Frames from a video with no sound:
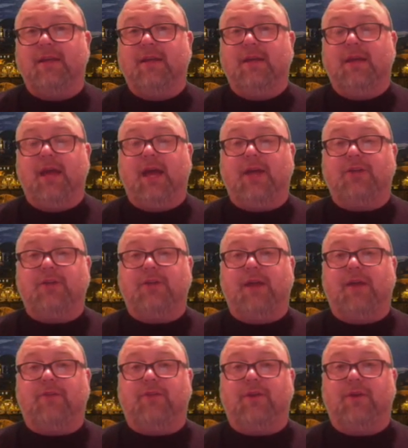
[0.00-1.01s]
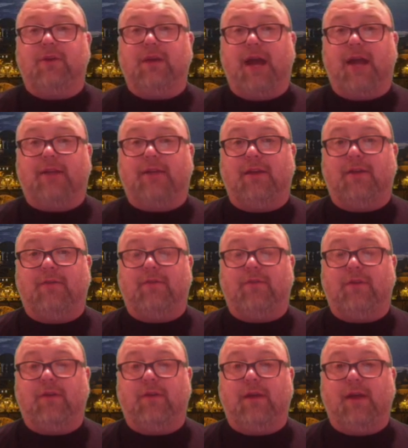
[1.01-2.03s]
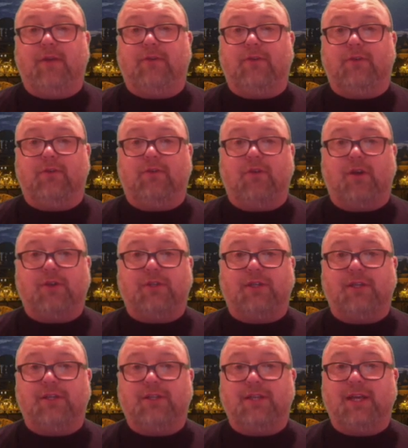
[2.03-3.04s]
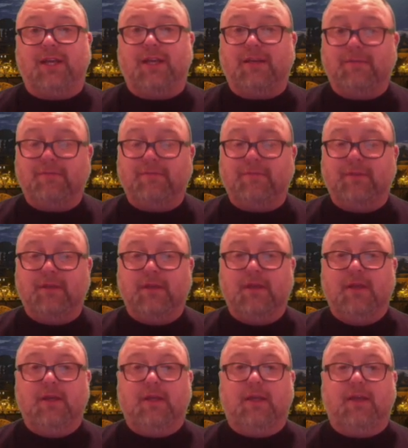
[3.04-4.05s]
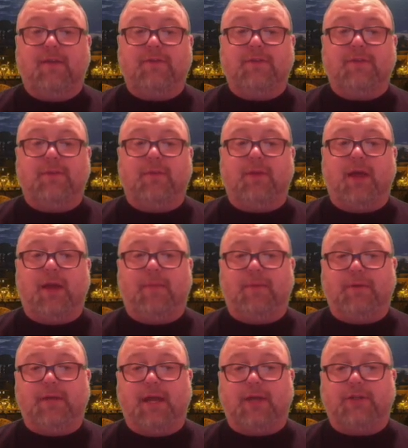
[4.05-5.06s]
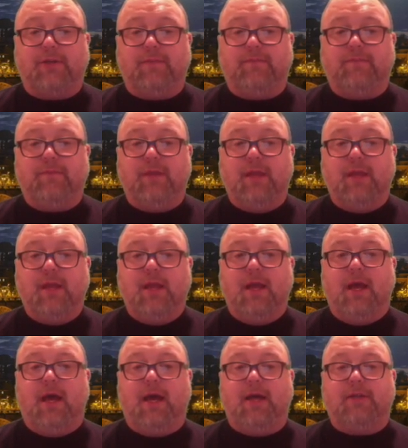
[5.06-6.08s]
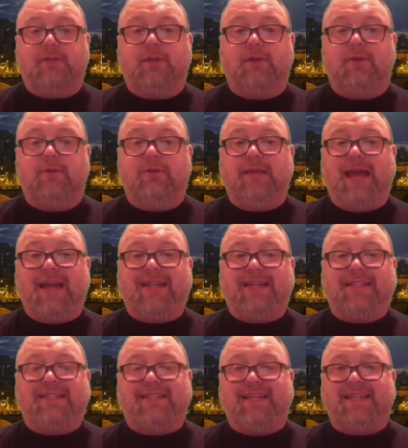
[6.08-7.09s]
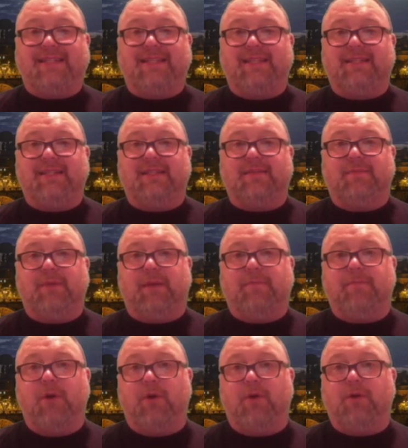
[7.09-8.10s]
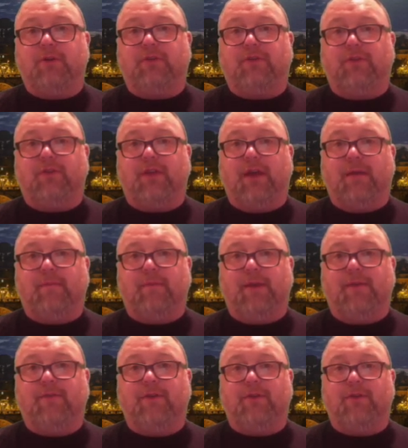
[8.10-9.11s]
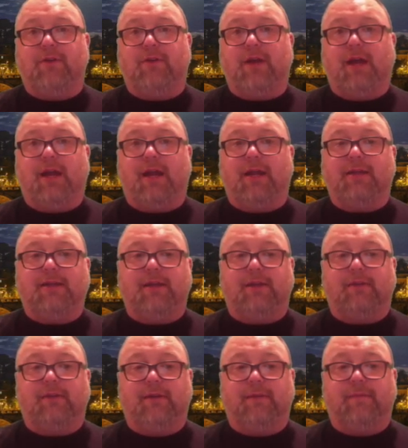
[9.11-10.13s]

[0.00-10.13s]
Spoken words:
after you got there after crossing the sea gives them a lot of protection. So that distance is a big bonus for them, even though they're not on a delta.